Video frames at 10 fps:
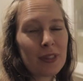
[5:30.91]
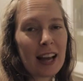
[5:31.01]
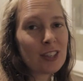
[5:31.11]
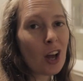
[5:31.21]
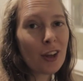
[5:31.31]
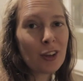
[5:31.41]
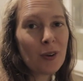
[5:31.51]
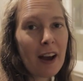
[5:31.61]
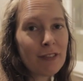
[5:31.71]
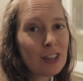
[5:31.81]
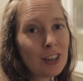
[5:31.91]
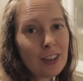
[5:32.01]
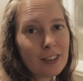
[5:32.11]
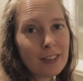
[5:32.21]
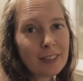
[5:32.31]
that's all you have to
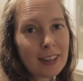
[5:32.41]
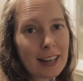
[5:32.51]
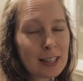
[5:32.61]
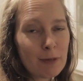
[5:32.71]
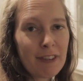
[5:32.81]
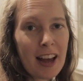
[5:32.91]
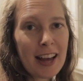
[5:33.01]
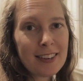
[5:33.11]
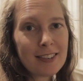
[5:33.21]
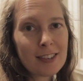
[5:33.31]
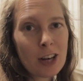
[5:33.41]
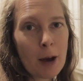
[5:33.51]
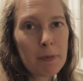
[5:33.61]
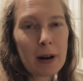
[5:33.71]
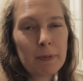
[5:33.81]
do. Get some fat,
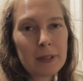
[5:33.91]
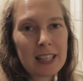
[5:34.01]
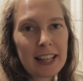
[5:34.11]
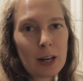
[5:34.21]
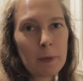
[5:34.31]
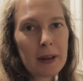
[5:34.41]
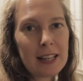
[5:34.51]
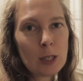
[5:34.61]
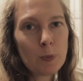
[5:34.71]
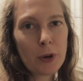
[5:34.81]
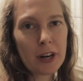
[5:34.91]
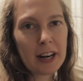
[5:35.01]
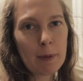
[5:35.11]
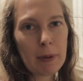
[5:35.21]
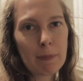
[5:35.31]
chop it up into little bits, put it
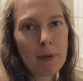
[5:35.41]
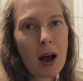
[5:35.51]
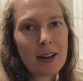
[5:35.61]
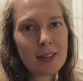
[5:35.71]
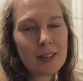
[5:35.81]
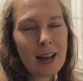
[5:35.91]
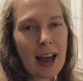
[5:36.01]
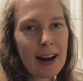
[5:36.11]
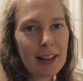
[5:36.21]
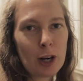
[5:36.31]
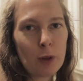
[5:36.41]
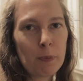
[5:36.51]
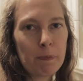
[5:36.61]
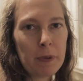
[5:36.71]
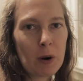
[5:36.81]
in a big pot, add a little
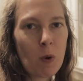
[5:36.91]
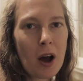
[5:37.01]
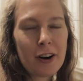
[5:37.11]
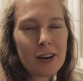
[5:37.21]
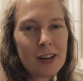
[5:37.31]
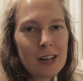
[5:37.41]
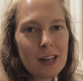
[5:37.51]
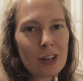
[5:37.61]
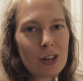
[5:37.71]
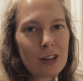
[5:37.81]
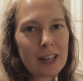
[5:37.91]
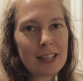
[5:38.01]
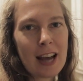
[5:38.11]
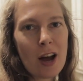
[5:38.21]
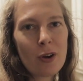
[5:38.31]
bit of water, cook
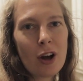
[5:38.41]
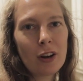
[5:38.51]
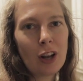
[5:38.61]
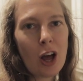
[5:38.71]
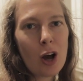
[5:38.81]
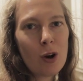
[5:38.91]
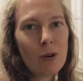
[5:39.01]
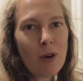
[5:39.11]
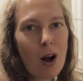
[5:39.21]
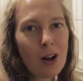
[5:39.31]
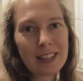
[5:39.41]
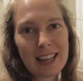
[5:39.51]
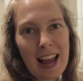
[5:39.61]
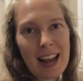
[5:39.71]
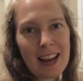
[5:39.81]
it down on low all
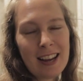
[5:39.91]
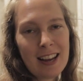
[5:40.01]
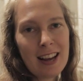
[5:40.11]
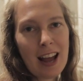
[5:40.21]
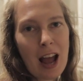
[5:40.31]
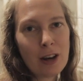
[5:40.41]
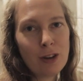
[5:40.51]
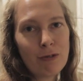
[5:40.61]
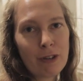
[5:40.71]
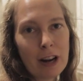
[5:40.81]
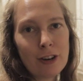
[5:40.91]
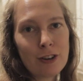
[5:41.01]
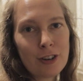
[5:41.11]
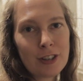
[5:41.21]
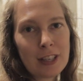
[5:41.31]
day, and you've
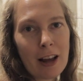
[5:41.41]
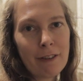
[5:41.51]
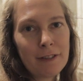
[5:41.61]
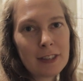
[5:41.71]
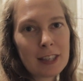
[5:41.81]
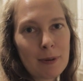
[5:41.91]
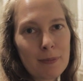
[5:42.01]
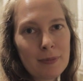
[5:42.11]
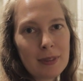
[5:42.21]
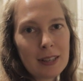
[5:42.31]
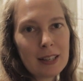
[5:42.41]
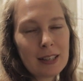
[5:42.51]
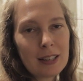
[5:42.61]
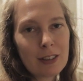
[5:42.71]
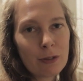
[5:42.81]
rendered yourself some
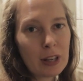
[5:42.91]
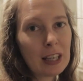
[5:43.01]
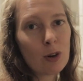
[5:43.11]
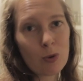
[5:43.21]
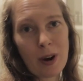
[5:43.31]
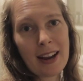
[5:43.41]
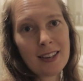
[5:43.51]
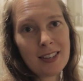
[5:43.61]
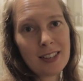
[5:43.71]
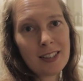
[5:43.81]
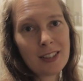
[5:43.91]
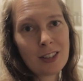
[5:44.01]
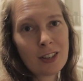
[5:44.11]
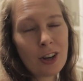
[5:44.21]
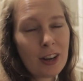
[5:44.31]
really great
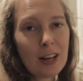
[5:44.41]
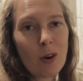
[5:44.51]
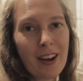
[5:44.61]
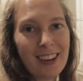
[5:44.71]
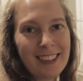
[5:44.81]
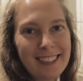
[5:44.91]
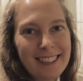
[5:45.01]
cooking oil.